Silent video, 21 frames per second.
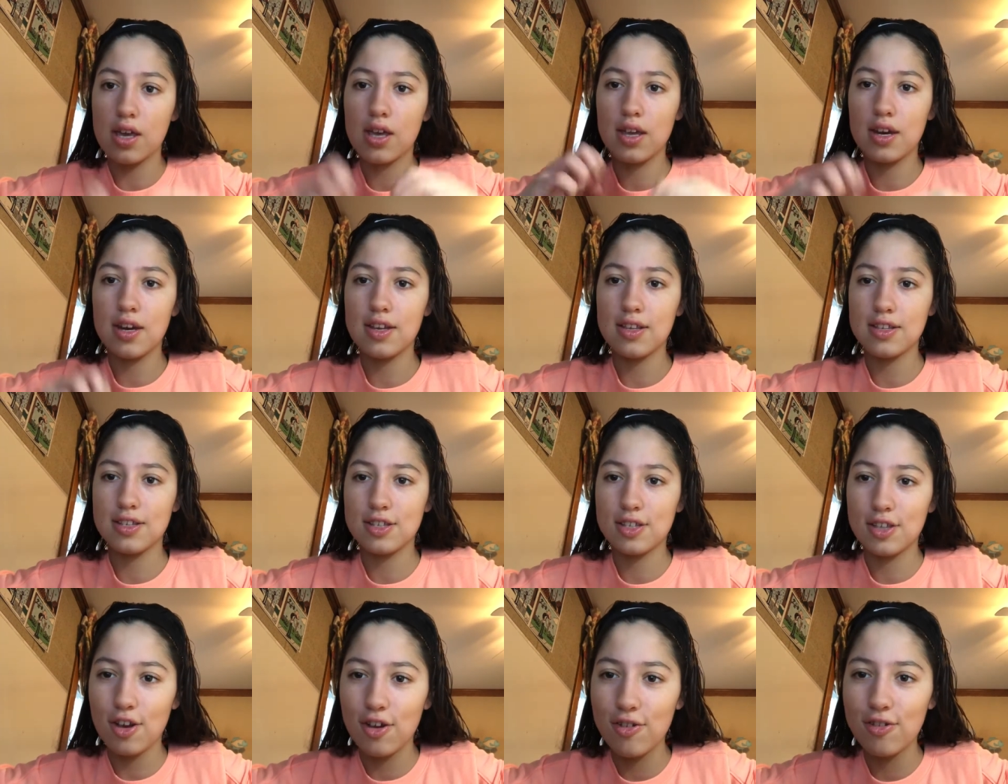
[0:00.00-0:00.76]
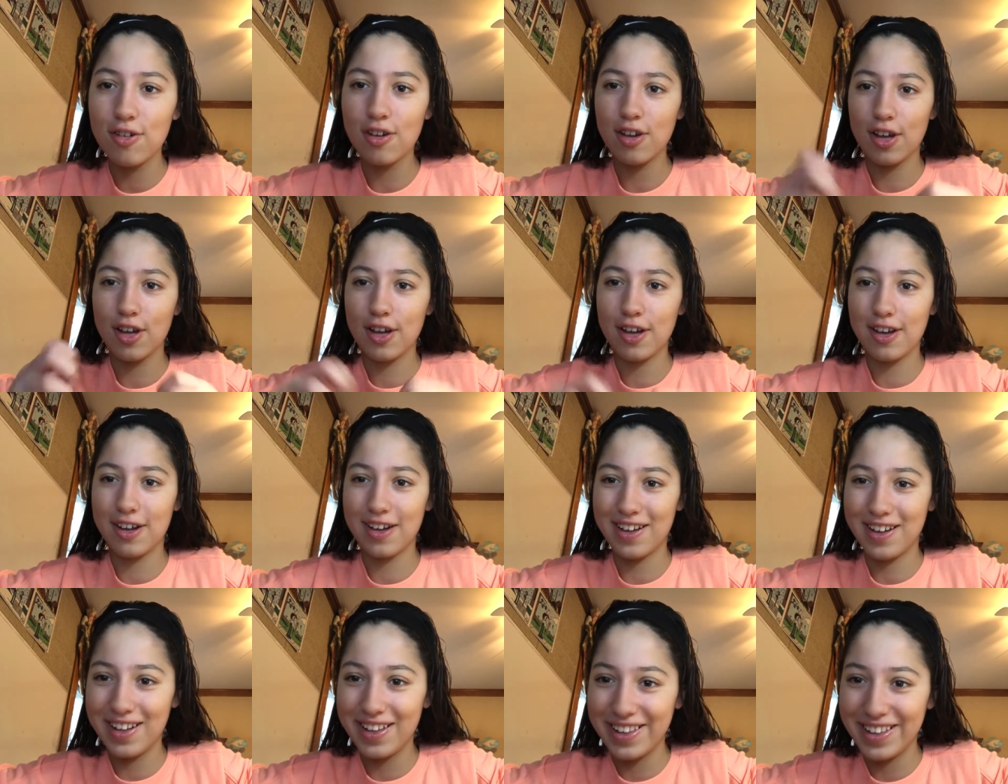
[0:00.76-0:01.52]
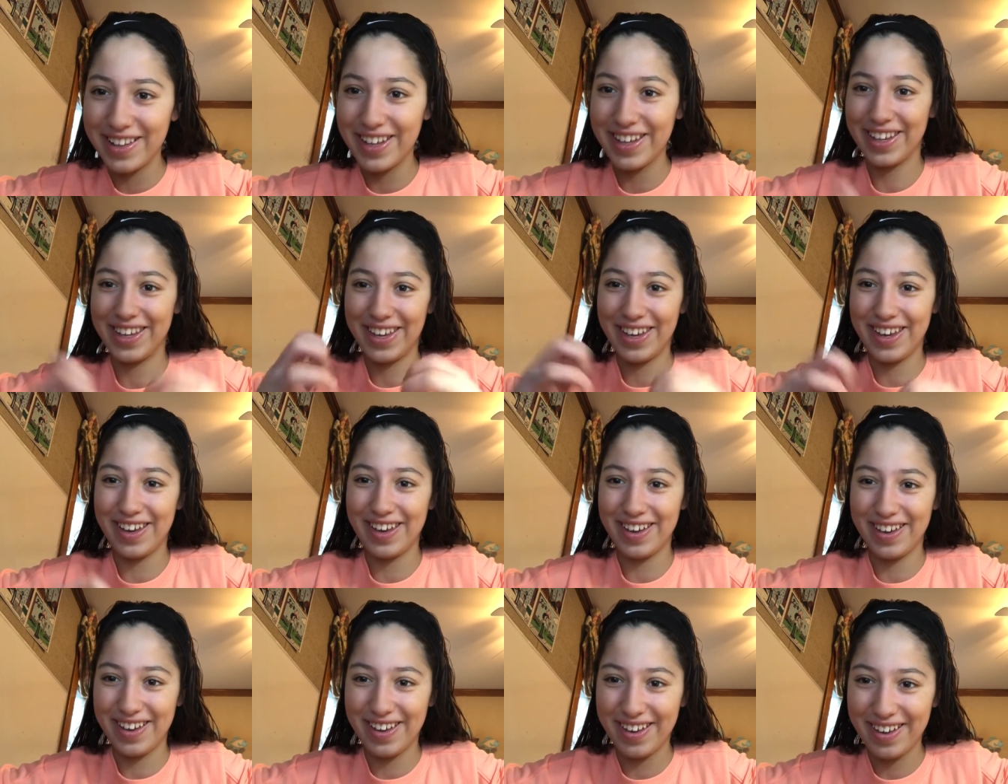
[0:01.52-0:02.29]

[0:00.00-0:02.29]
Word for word: And it's so clicky.